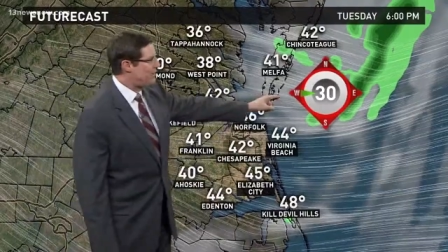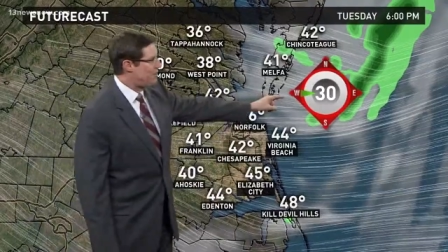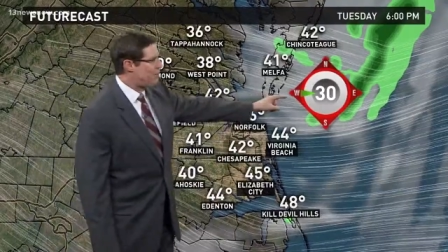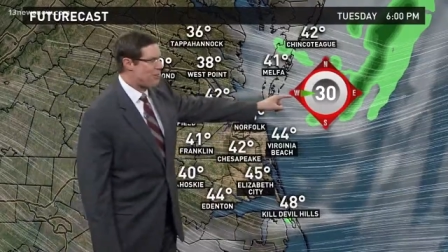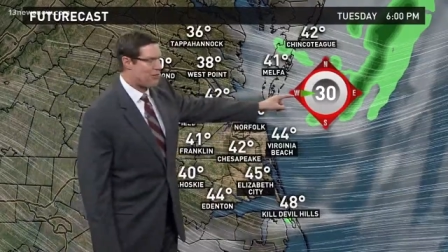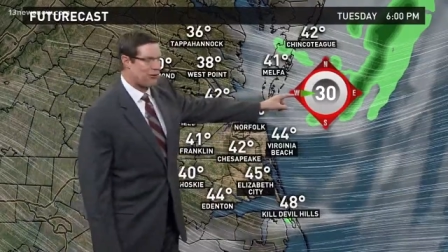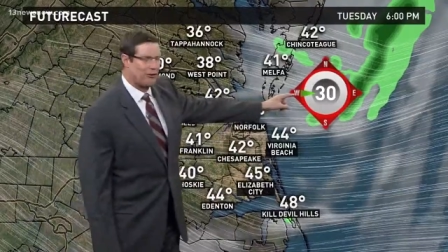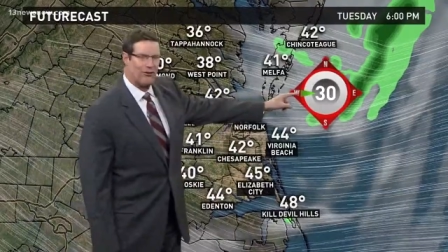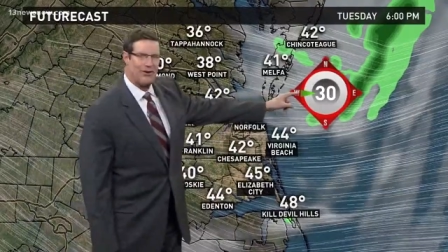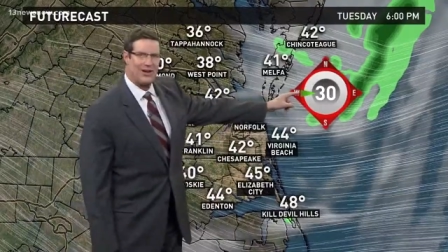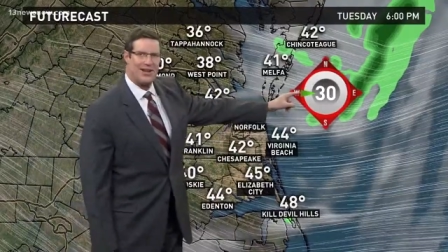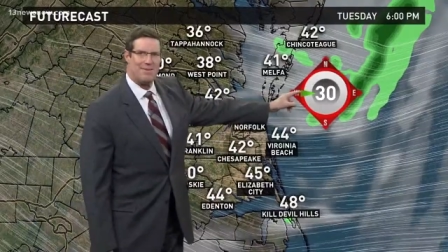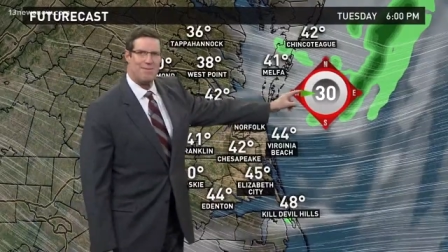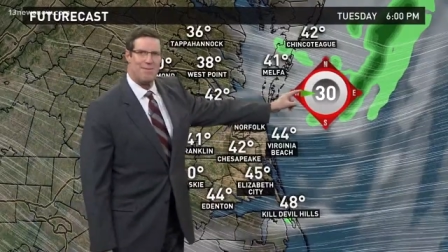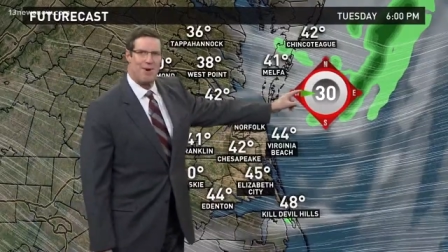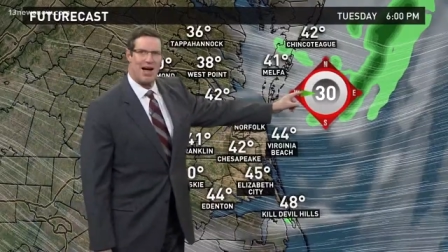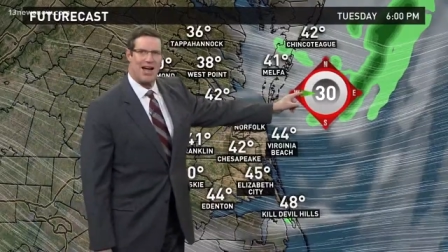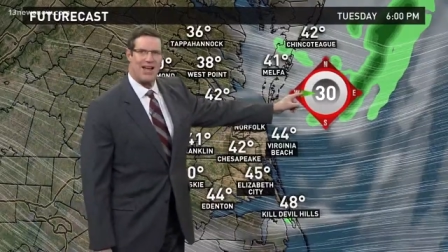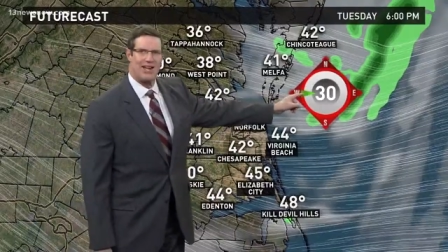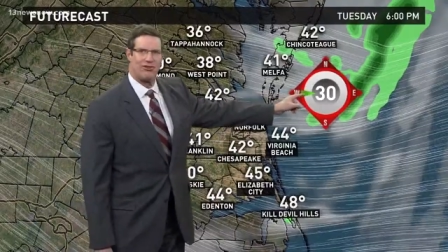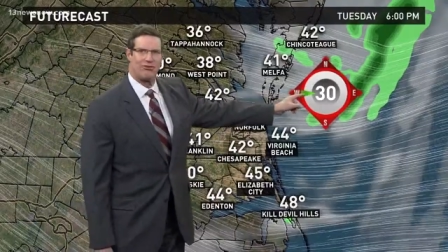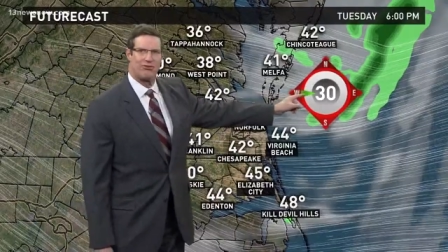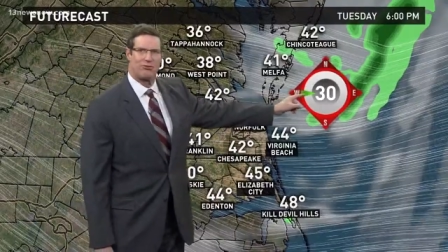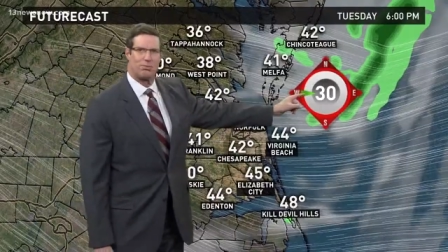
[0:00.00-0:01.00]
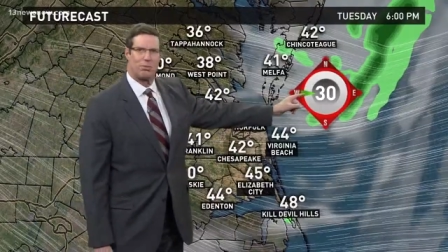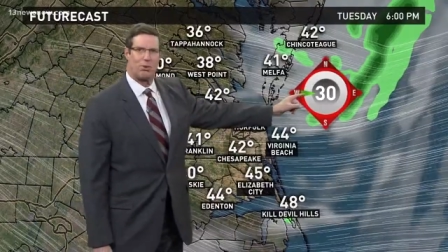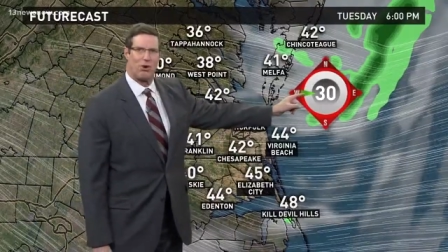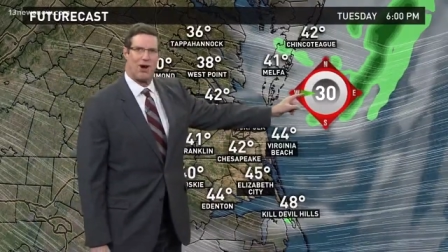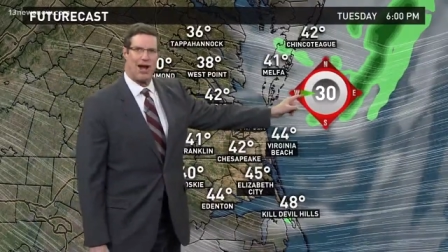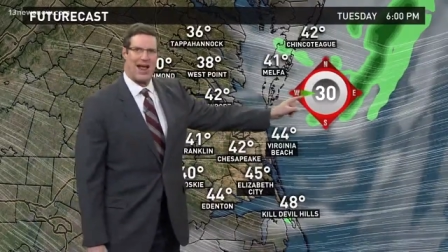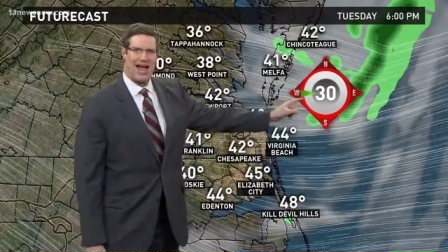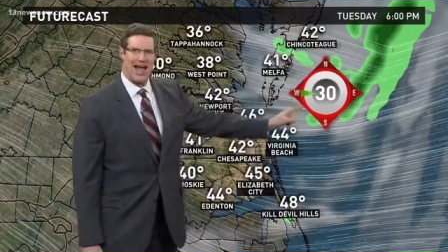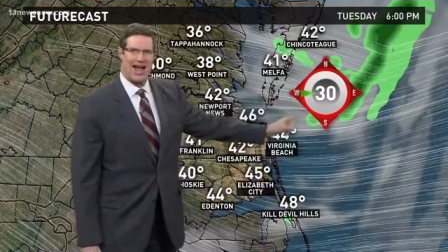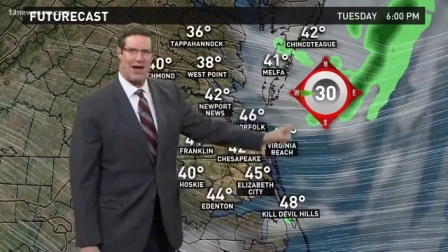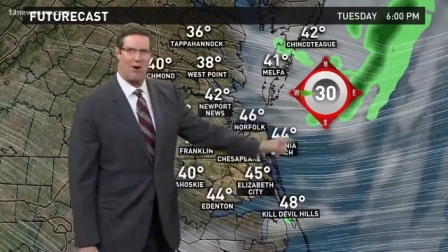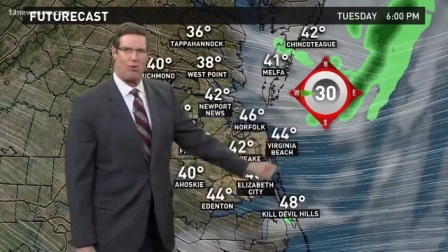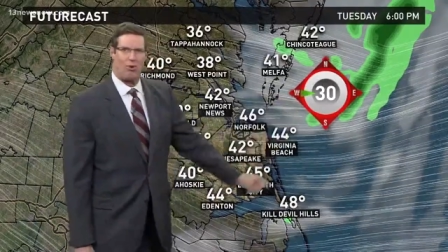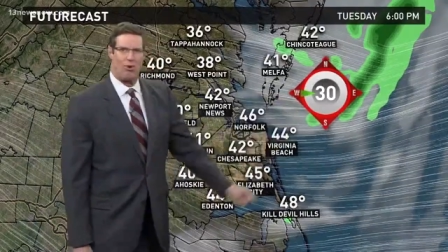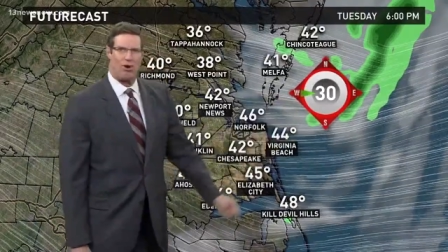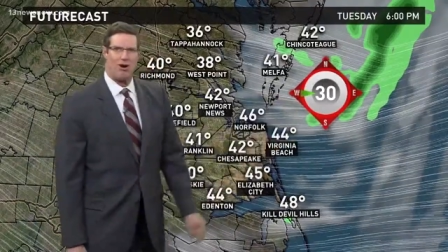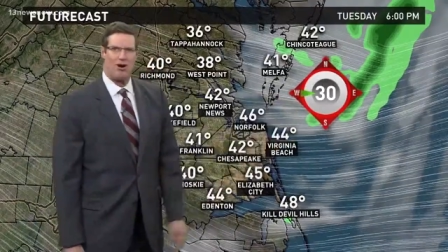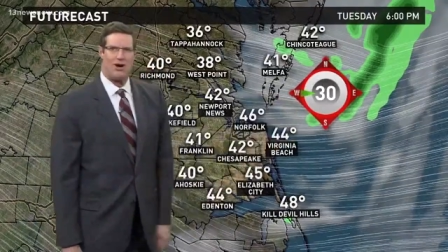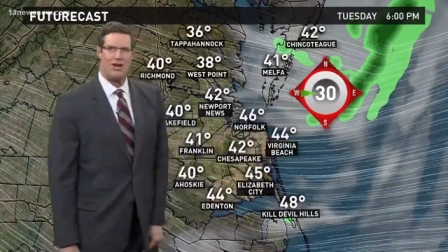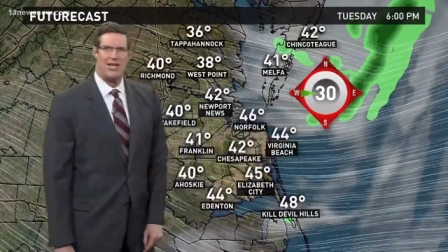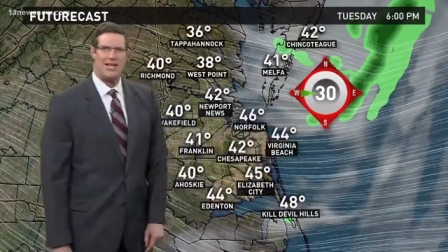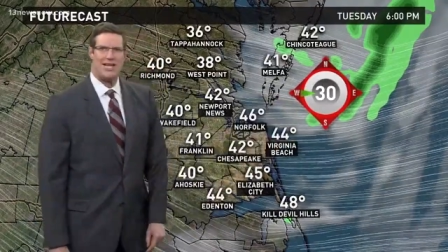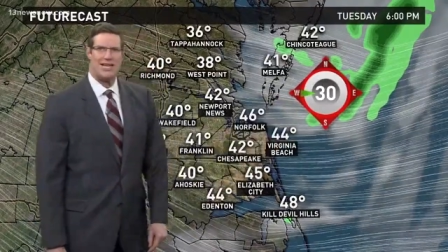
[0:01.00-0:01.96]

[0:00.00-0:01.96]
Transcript: 30 miles per hour.